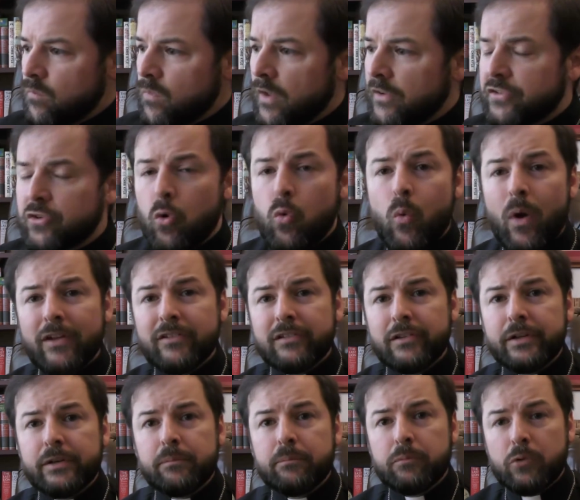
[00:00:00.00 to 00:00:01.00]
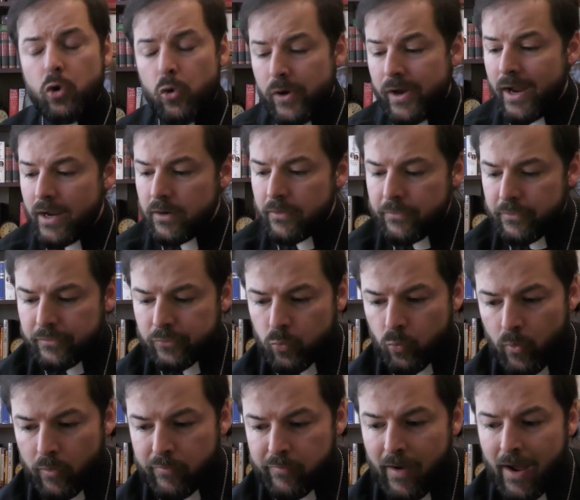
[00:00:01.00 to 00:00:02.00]
So Wesley created this
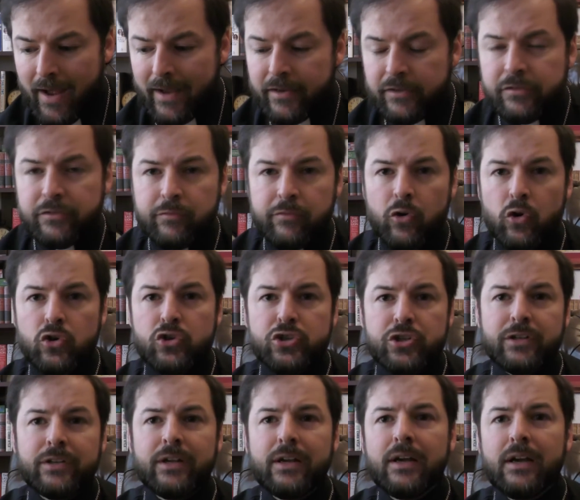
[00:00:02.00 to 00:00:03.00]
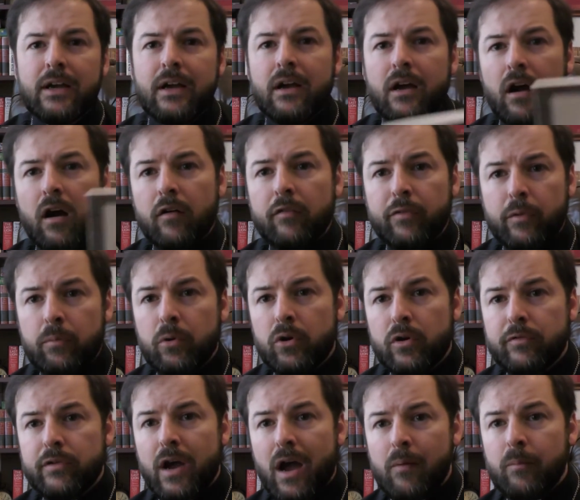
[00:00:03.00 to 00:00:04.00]
revised version of the Book
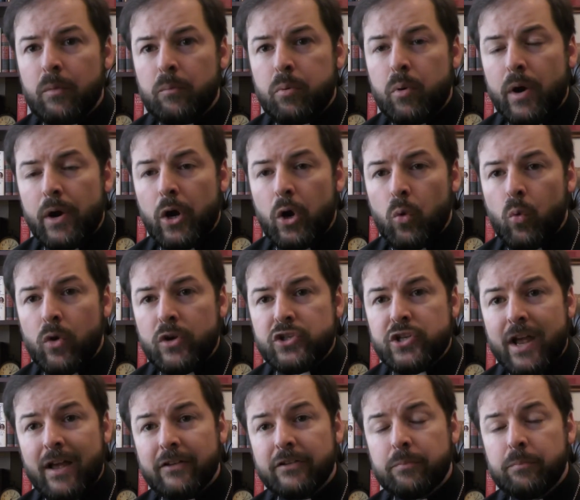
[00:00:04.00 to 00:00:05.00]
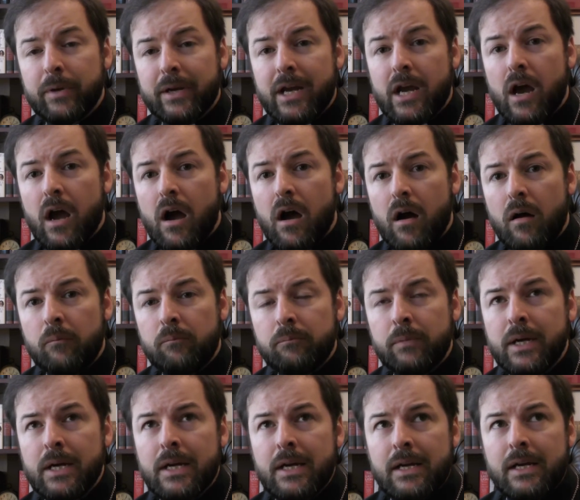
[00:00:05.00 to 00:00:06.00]
of Common Prayer, which has become
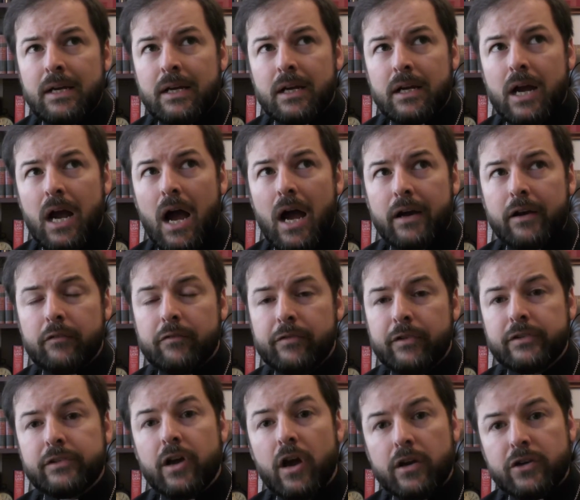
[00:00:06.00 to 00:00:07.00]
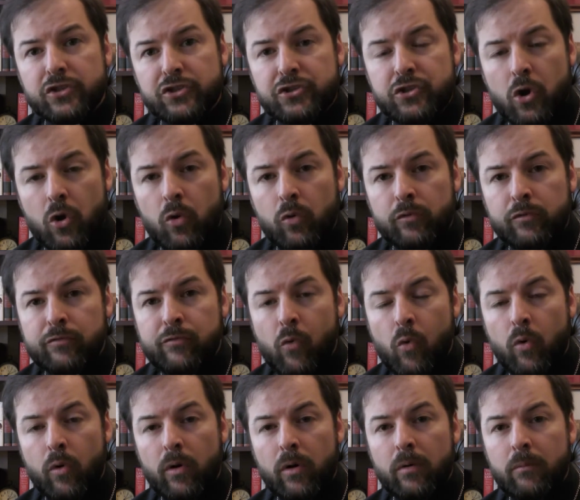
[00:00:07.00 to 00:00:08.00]
kind of the touchstone
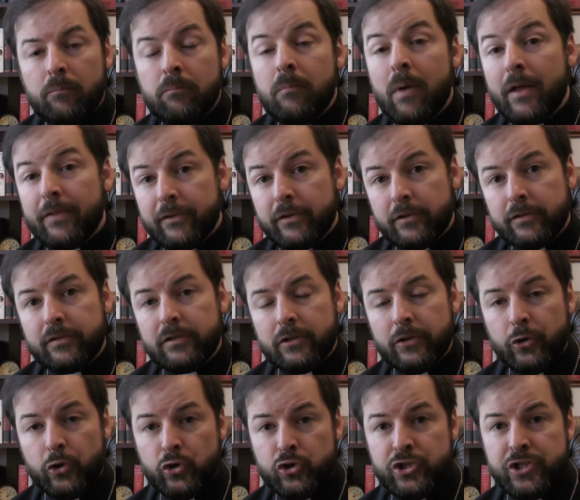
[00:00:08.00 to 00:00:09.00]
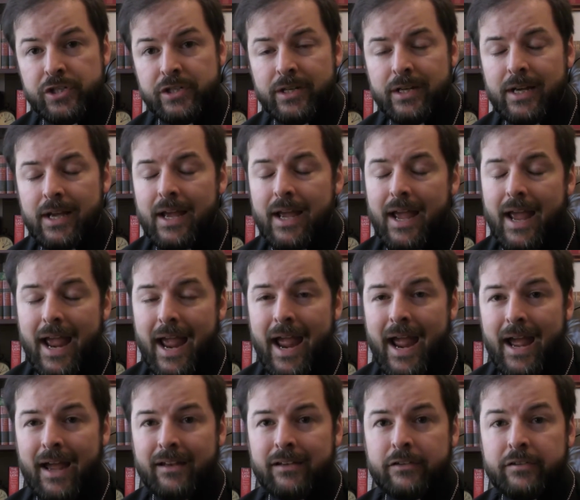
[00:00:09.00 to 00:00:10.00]
for Methodist liturgy
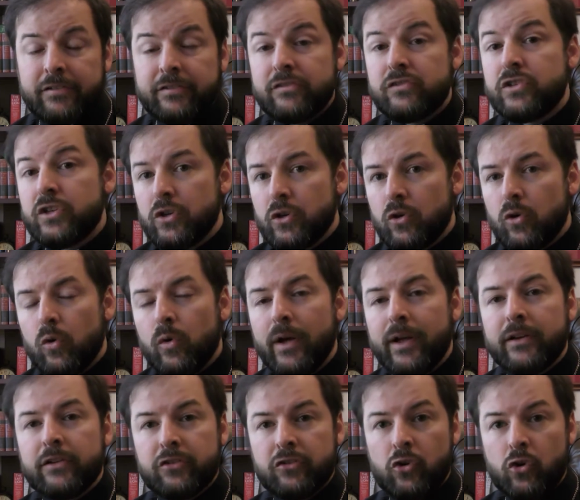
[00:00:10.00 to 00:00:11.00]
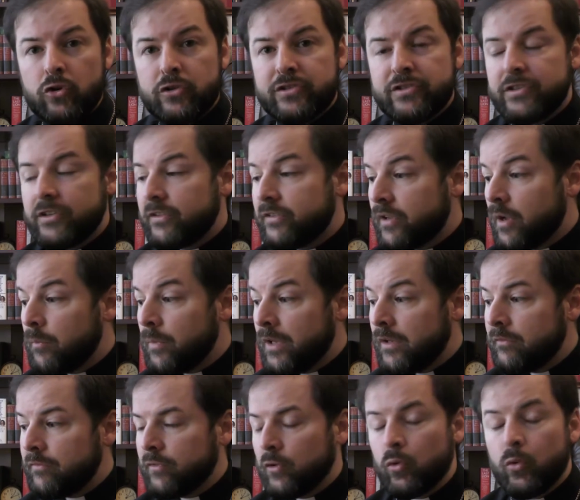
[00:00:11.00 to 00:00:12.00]
and still exerts some
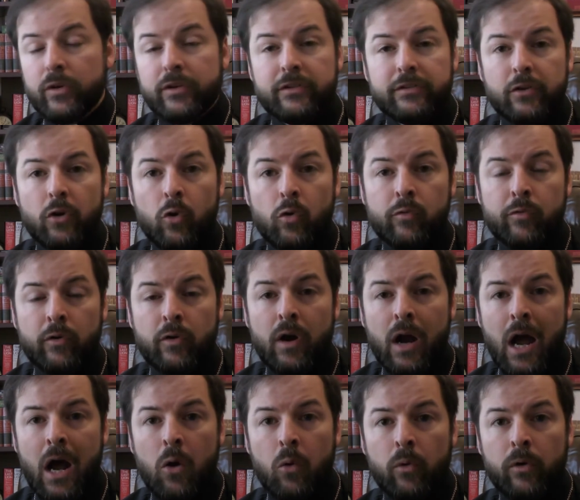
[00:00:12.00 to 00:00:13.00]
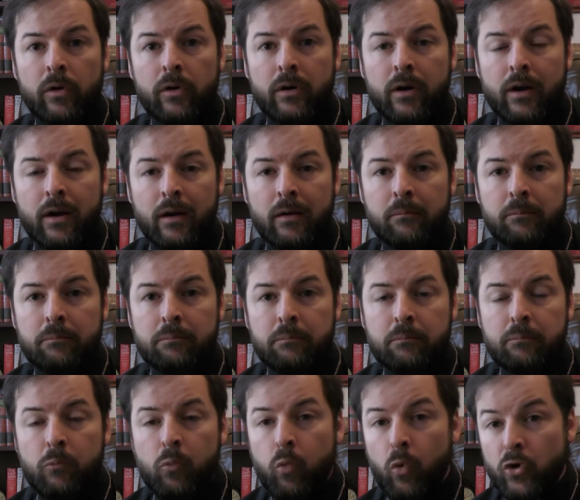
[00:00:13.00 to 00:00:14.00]
influence over our
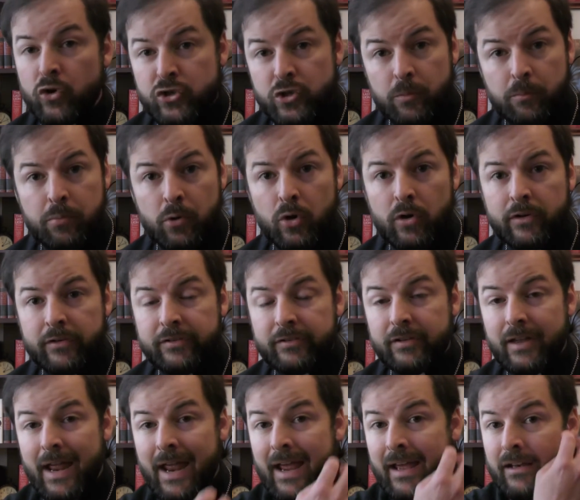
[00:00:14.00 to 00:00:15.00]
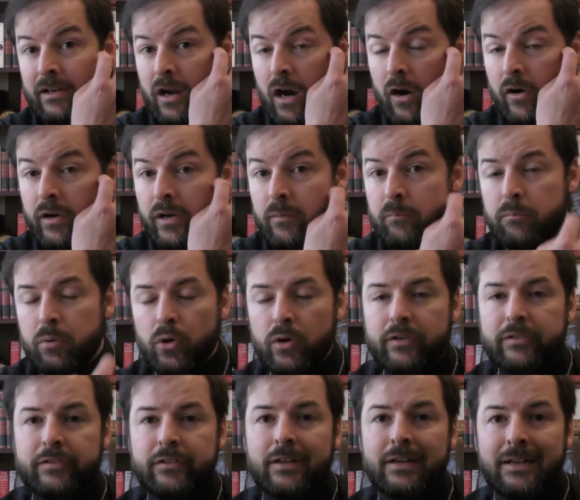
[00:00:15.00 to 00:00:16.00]
worship books and our hymn
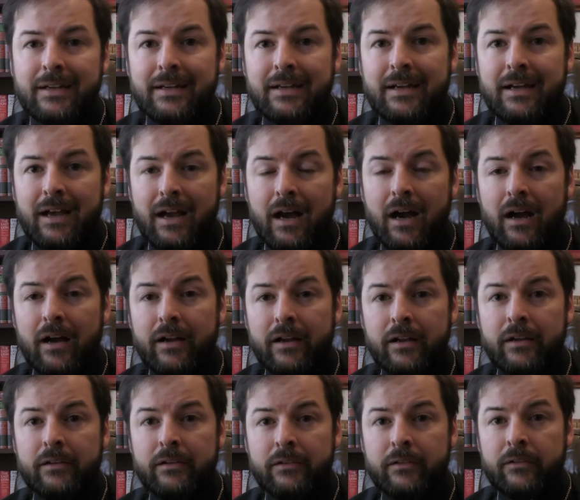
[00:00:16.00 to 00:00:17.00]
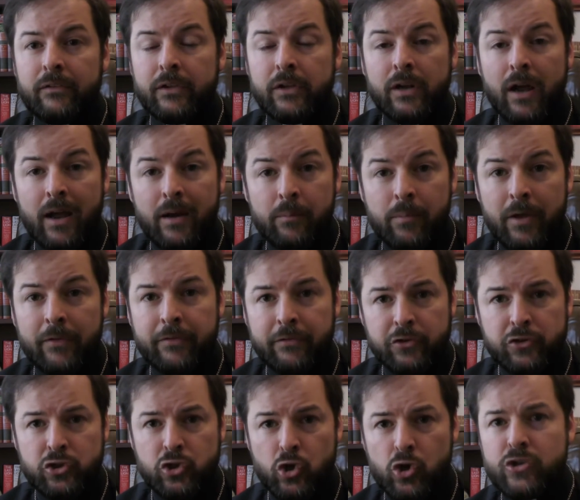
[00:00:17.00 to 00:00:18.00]
books in the United
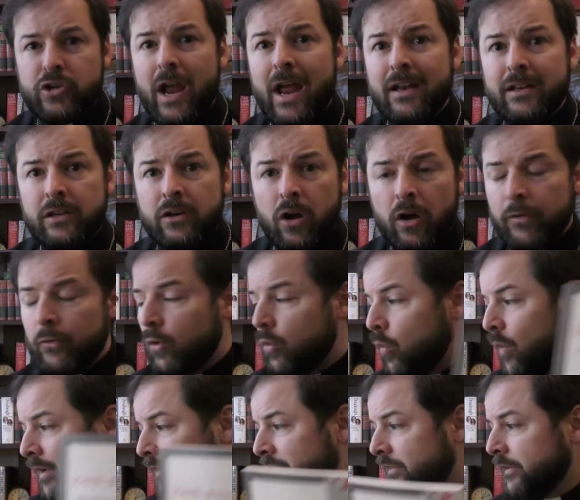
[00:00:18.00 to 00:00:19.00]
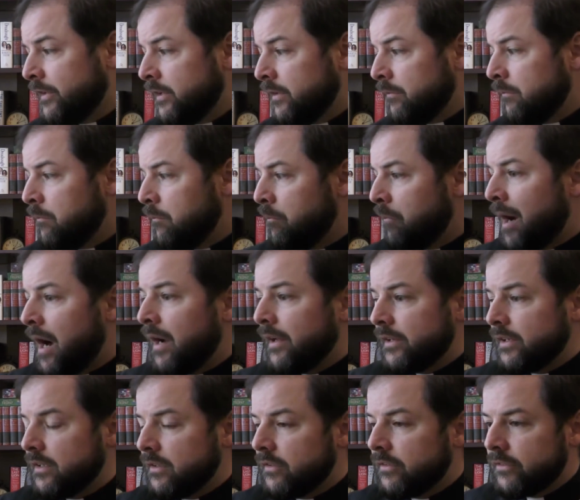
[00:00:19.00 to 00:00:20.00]
Methodist Church and in other Wesleyan
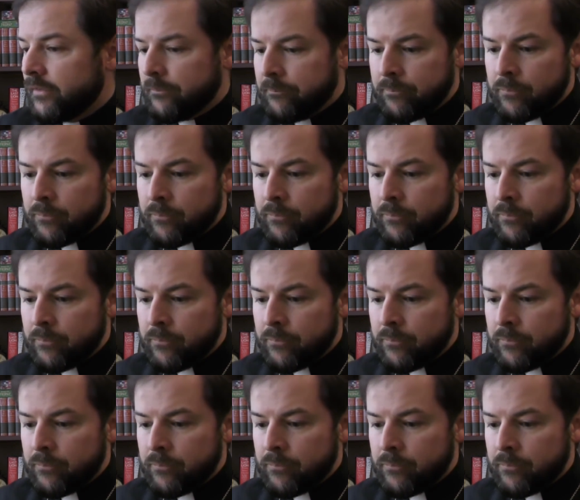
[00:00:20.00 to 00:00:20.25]
bodies.